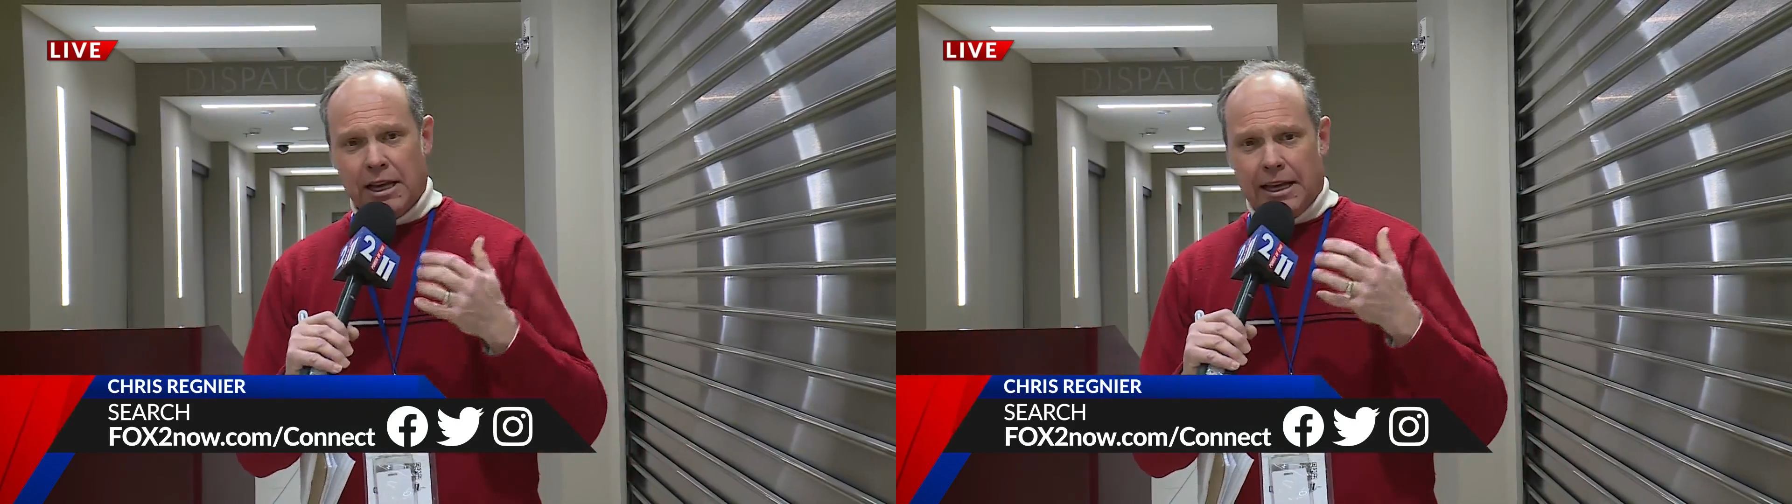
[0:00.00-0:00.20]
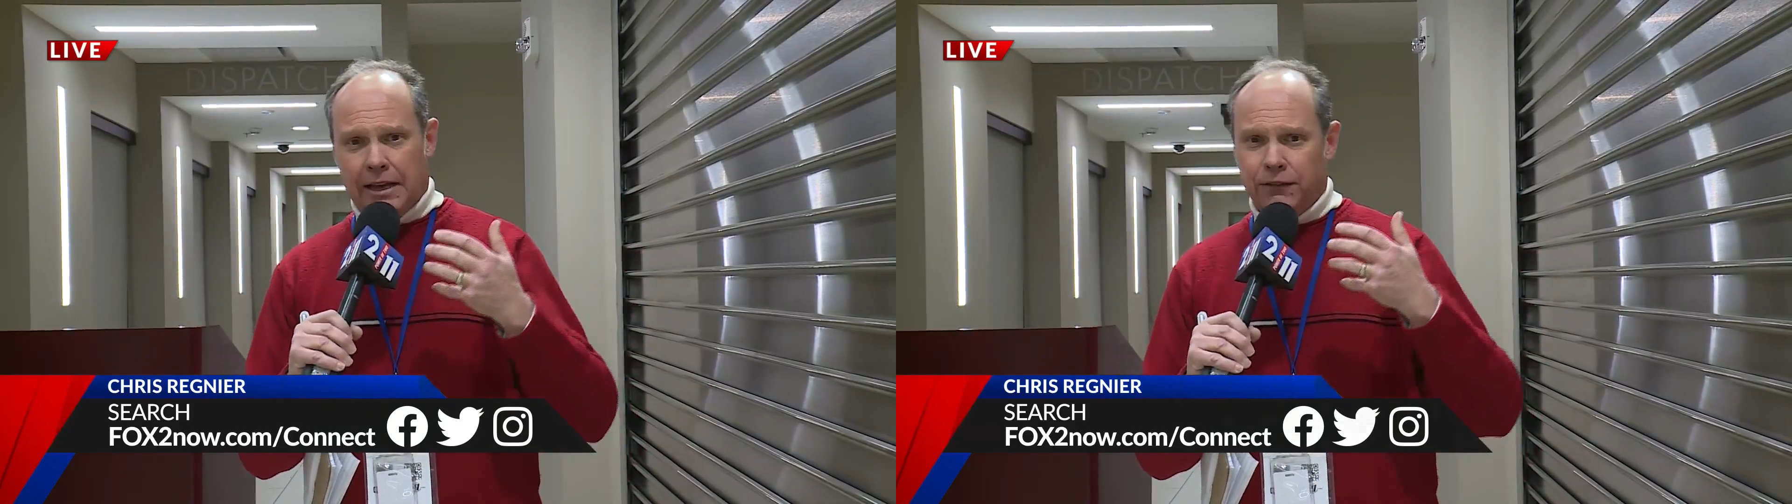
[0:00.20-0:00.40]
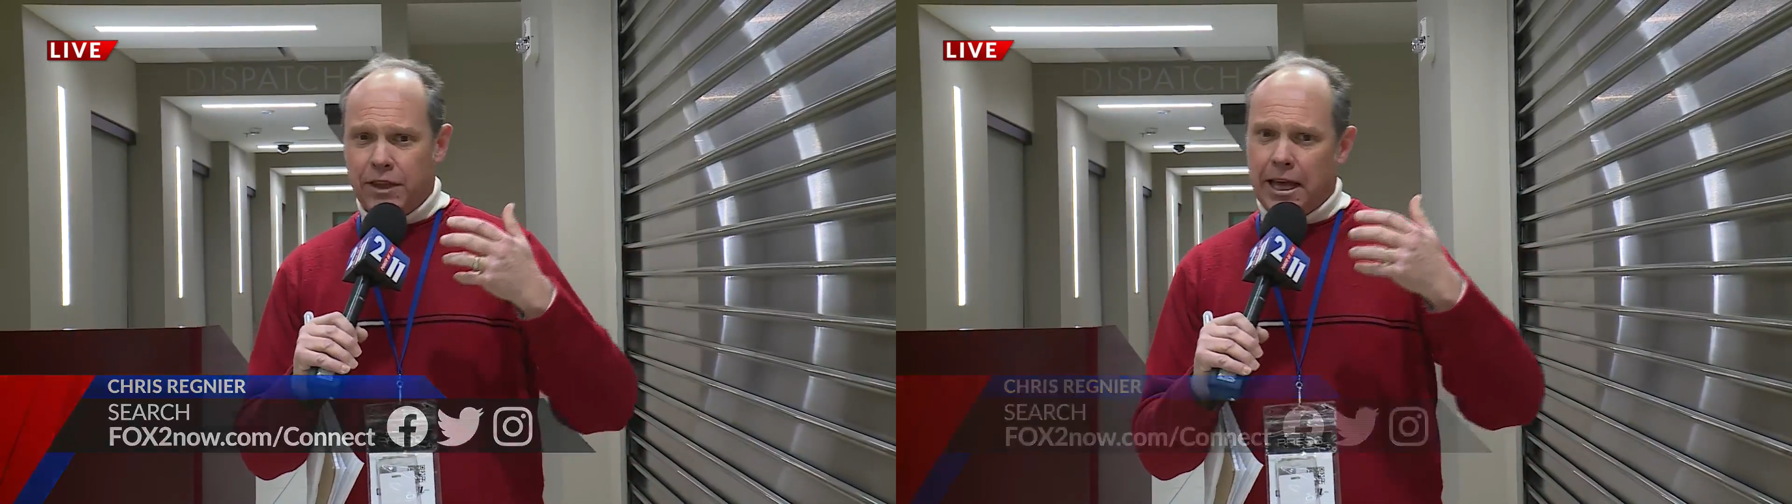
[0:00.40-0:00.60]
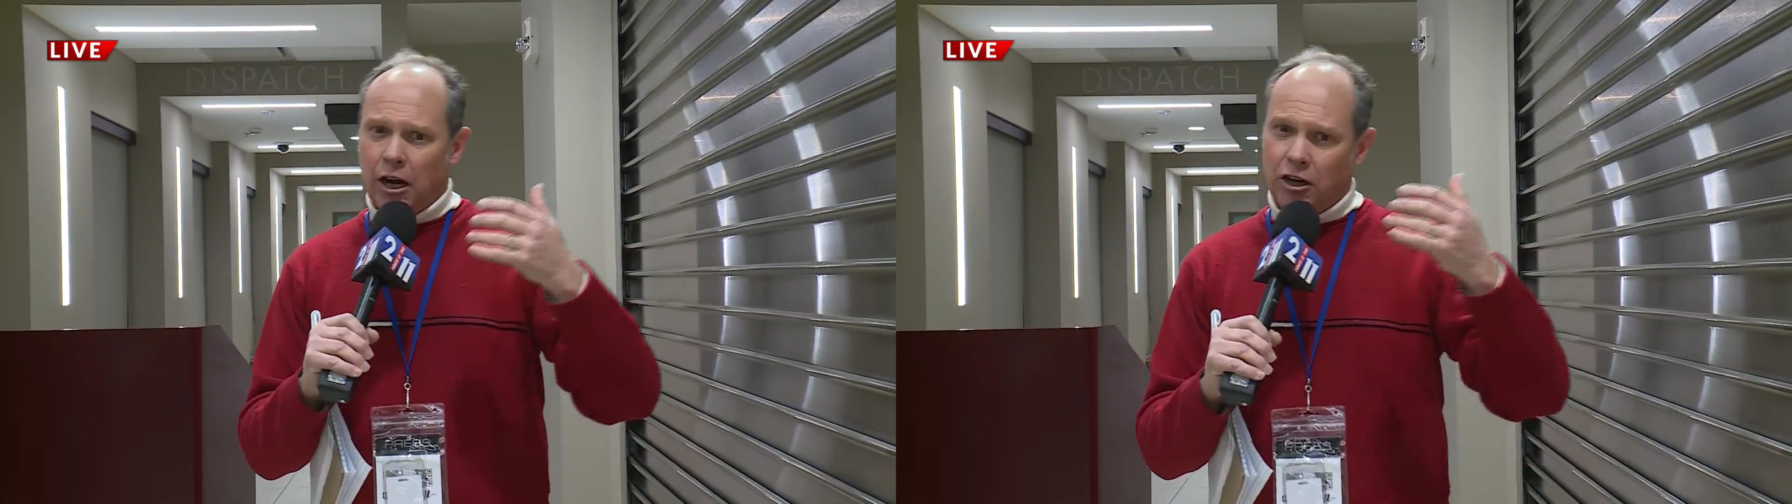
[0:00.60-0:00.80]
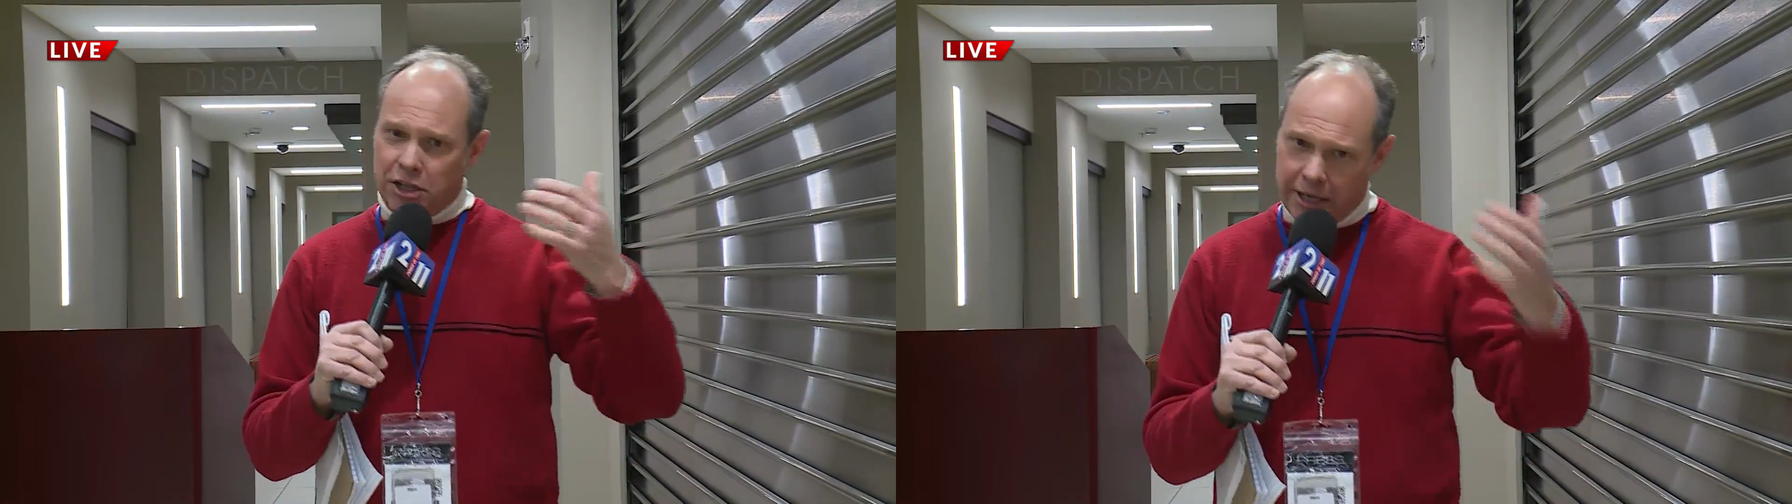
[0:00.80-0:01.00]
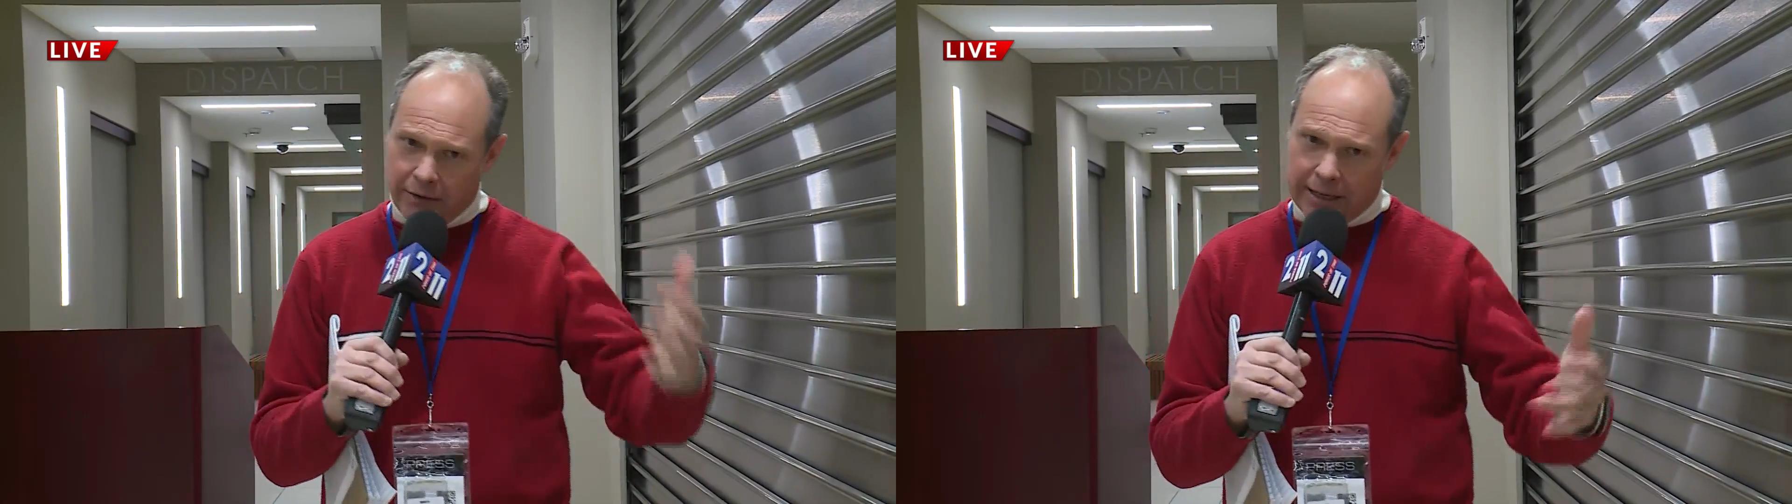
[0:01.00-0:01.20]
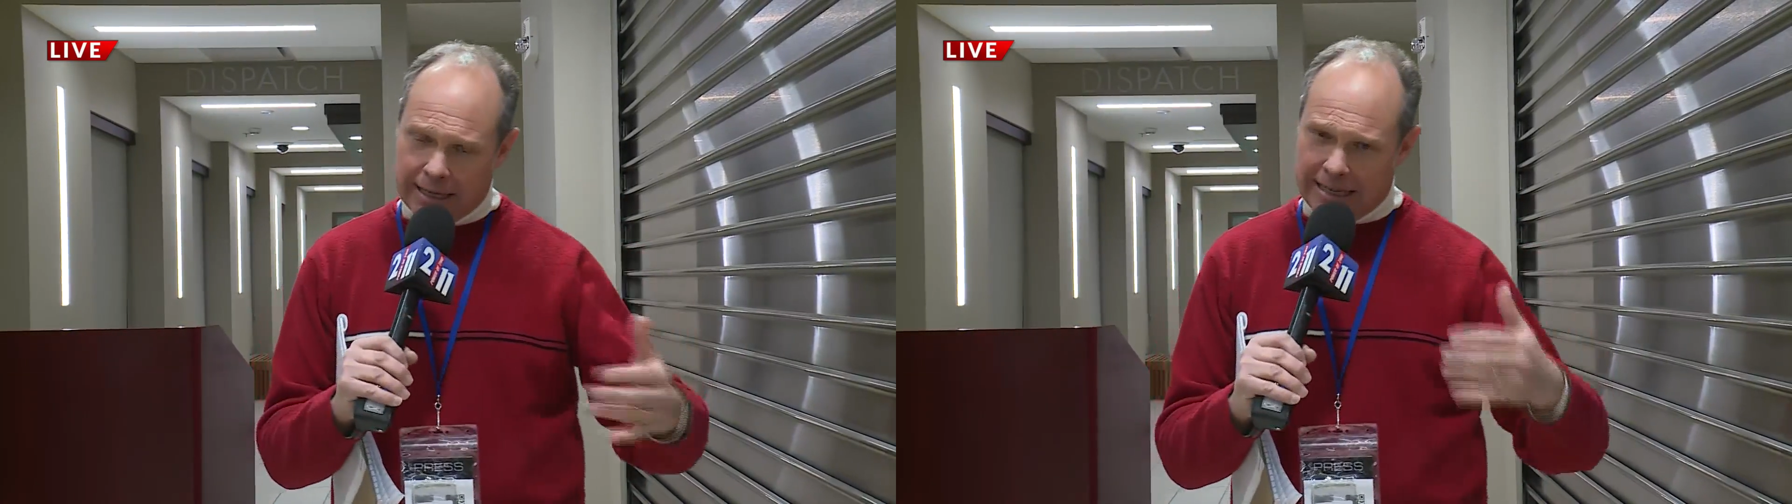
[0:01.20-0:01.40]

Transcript: if they are hearing